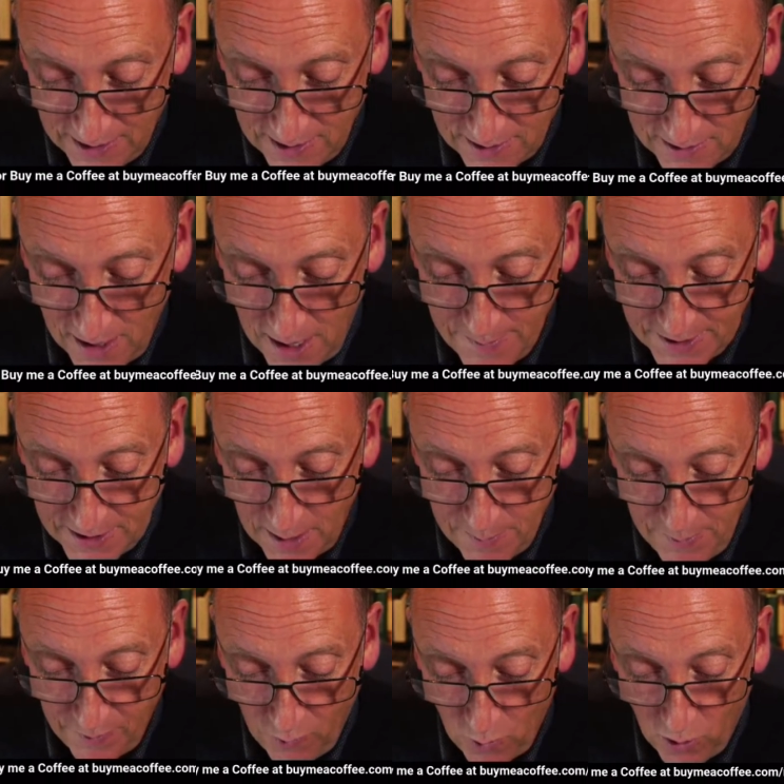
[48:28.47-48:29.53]
it time and time
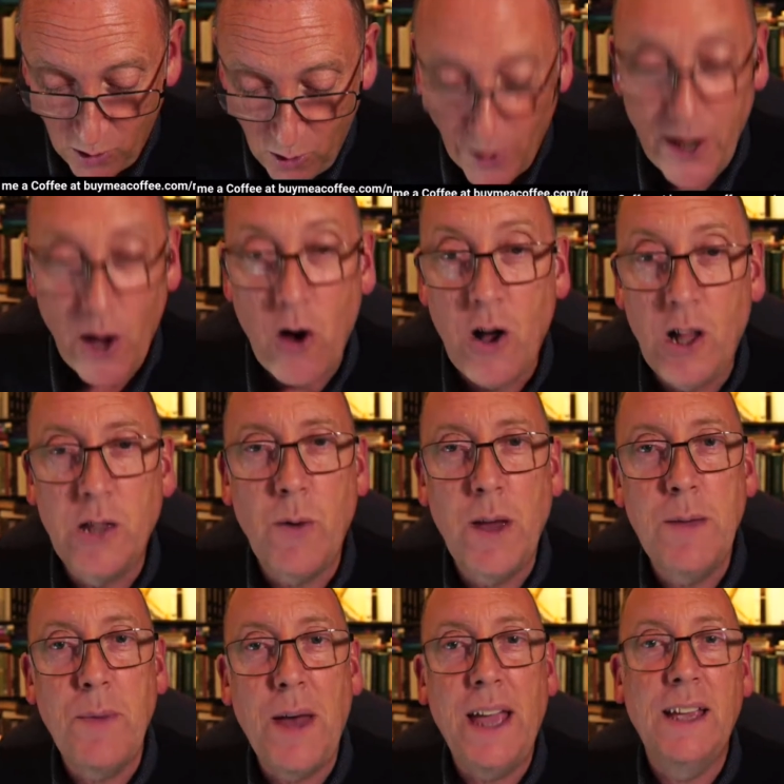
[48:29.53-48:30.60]
before, going all the way
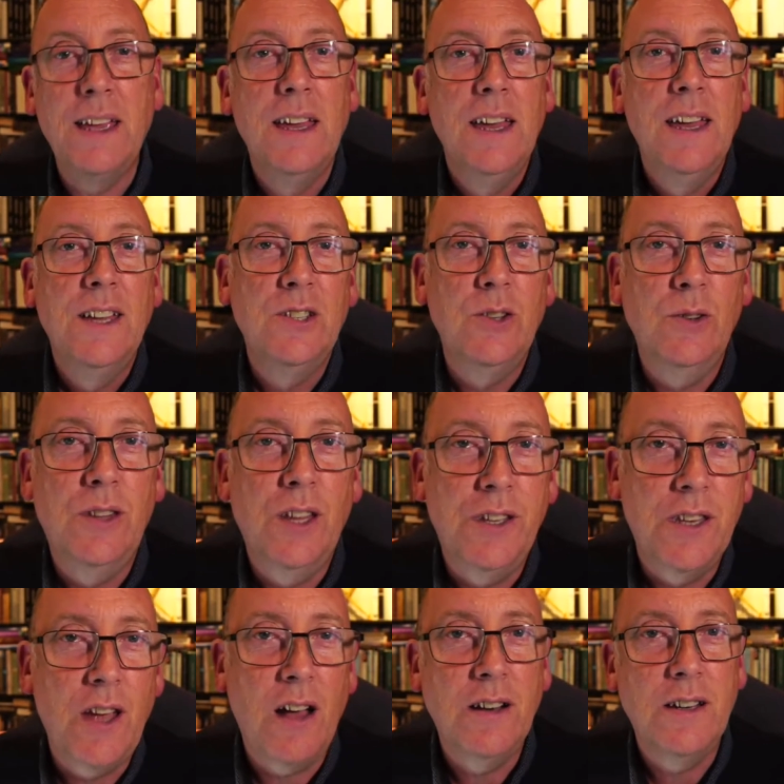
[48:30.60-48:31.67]
back to the
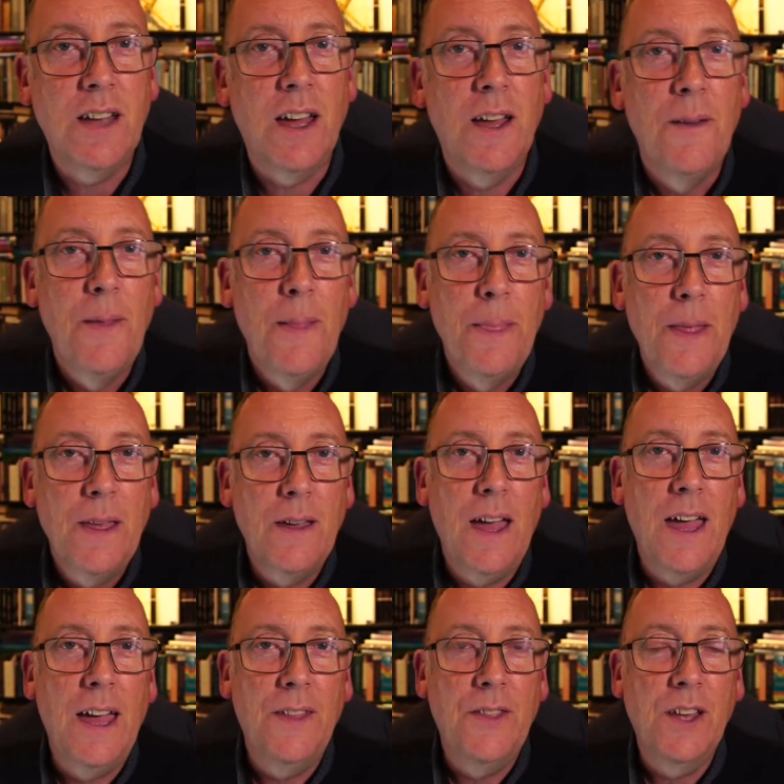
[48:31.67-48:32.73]
Dagda,
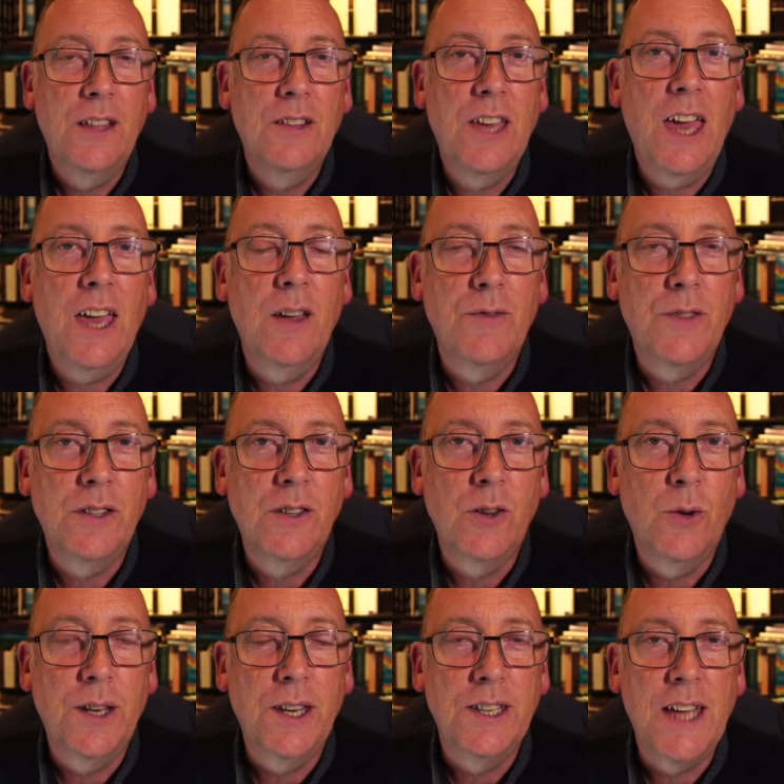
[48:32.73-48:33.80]
uh, the king of the
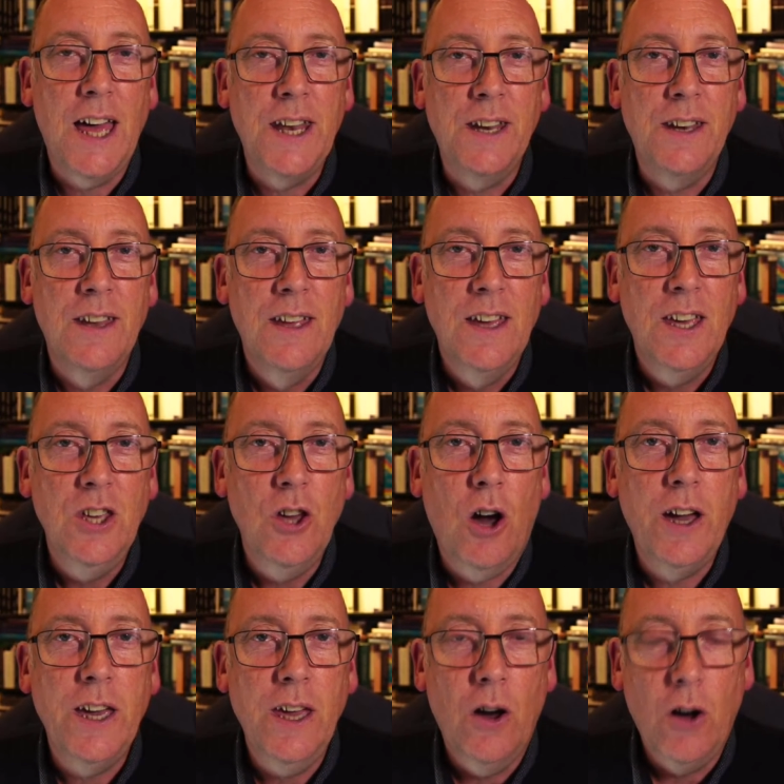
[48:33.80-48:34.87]
Tuatha De Danann, Yochi